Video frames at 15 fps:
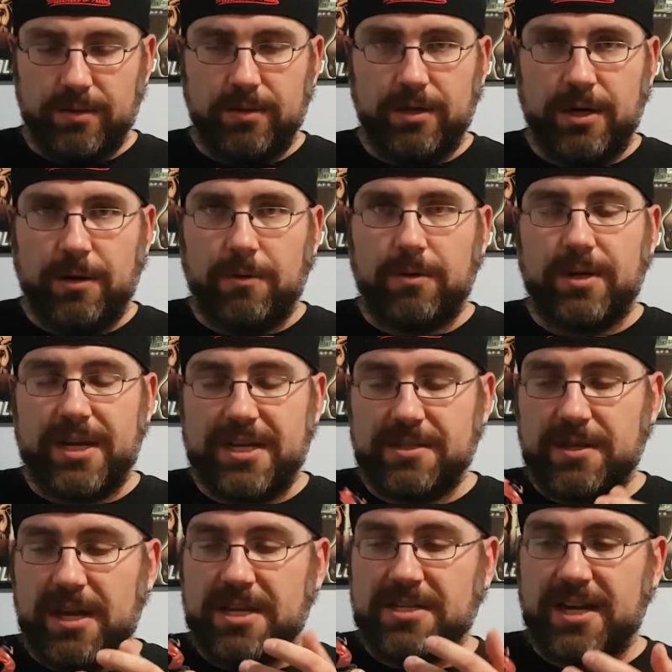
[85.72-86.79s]
you know,
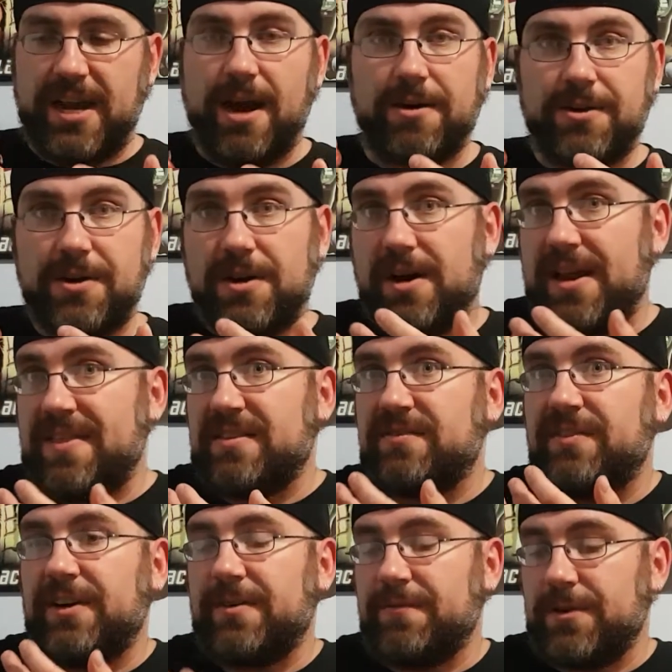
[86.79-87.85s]
he's he's a character
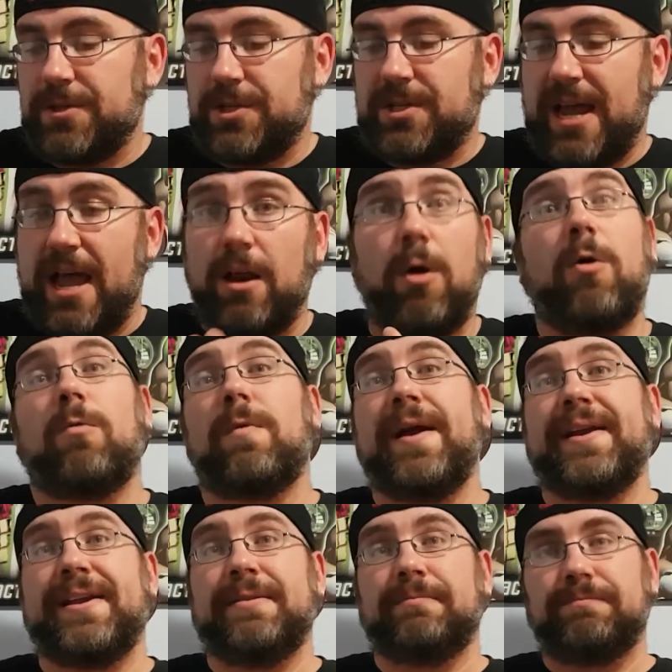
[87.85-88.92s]
that's very versatile
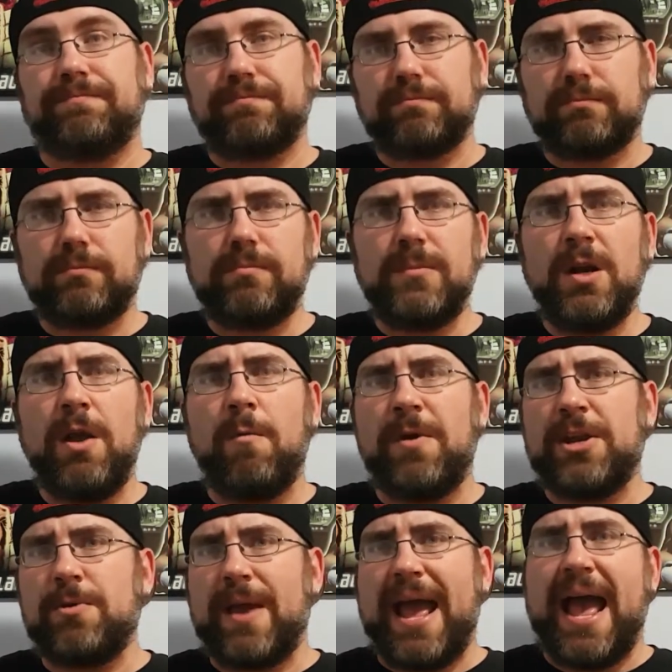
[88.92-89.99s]
already, and
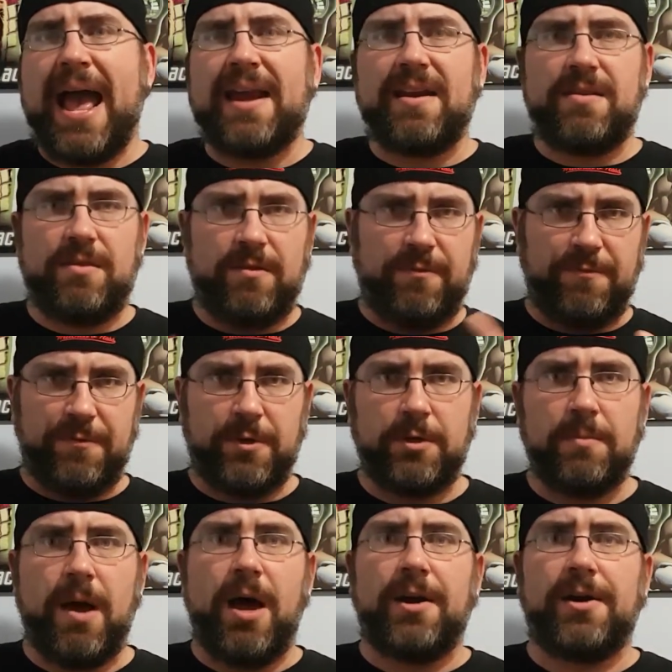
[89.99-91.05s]
when you add in the
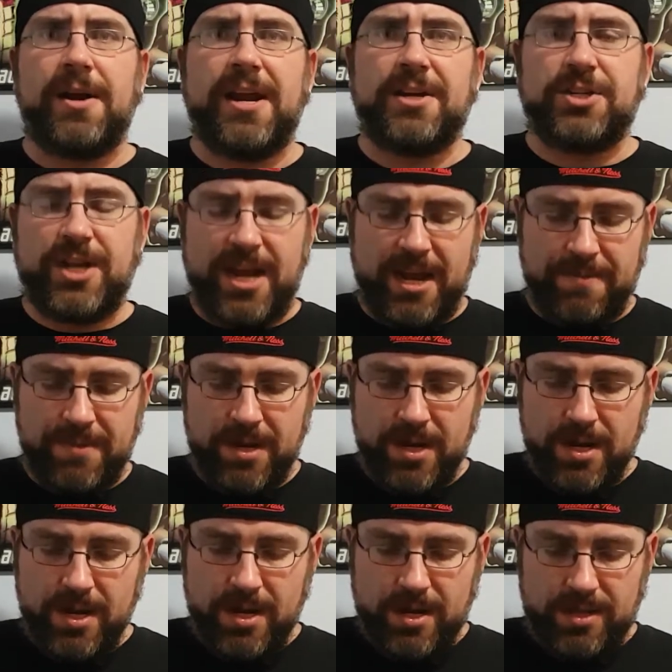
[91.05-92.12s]
full modern age game,
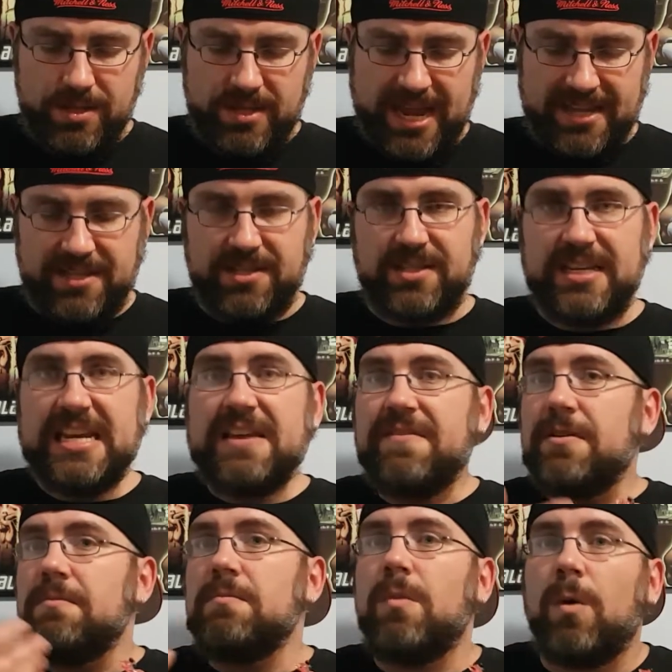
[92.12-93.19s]
that's
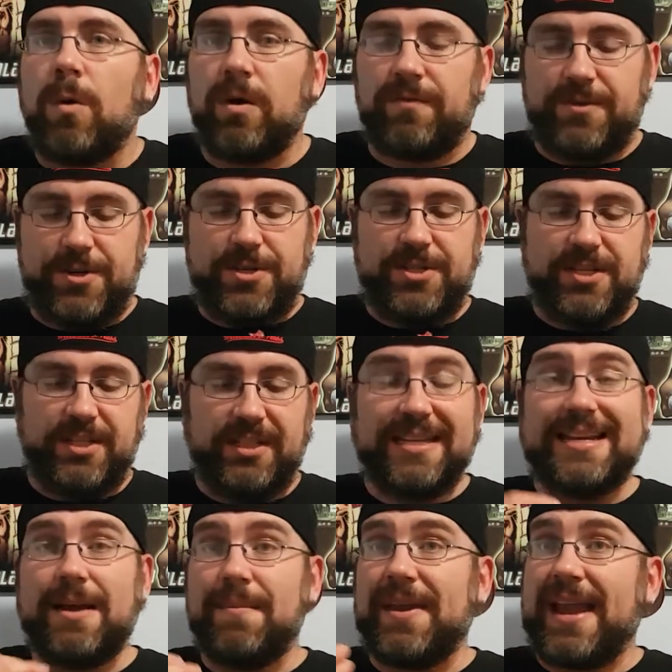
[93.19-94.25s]
even more
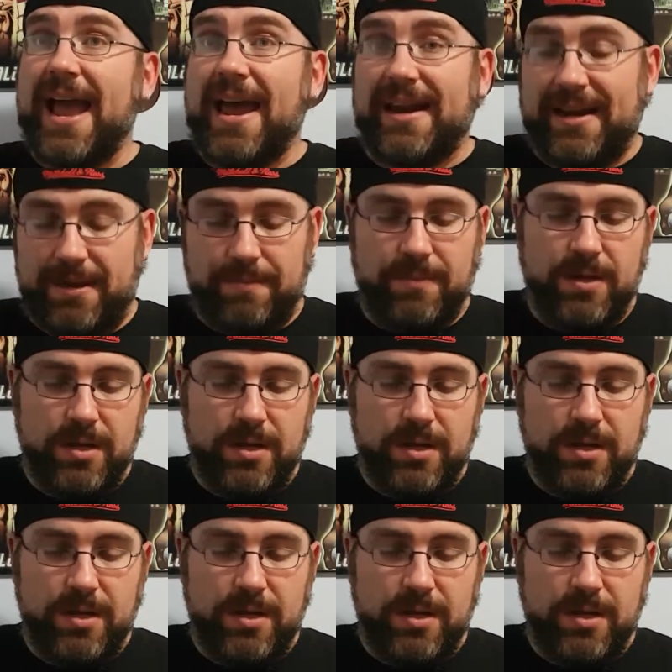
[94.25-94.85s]
versatility coming out of him.